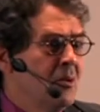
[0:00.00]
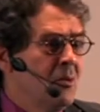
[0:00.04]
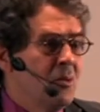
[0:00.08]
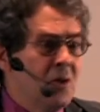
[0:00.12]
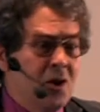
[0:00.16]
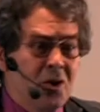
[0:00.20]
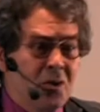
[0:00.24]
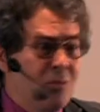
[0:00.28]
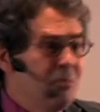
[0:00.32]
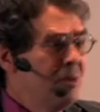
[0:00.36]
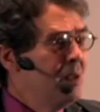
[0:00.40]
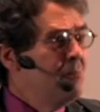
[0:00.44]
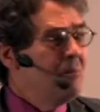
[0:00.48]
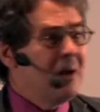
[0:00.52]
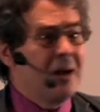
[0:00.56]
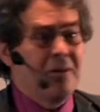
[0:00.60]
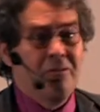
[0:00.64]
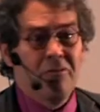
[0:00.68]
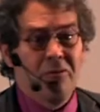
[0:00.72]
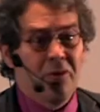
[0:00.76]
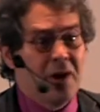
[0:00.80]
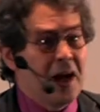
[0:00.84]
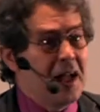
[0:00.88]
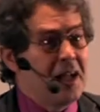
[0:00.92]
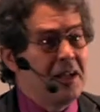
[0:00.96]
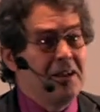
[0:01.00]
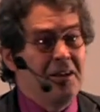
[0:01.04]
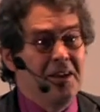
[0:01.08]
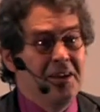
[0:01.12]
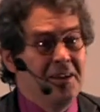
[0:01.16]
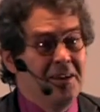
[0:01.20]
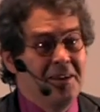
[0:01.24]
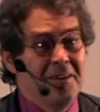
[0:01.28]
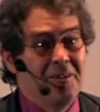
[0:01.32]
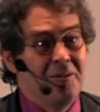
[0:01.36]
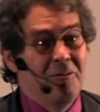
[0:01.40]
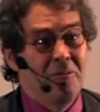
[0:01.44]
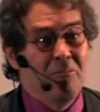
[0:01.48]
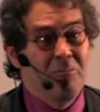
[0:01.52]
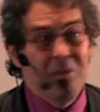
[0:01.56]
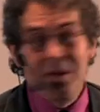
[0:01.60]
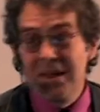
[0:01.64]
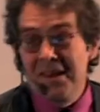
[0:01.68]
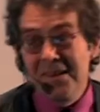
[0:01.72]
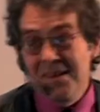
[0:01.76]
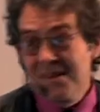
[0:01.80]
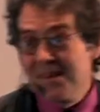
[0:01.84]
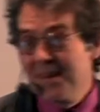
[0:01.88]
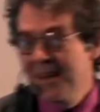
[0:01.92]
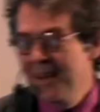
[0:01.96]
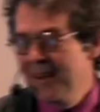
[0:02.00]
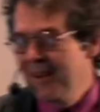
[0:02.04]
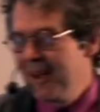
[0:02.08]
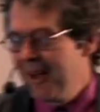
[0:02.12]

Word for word: will you be my friend, please,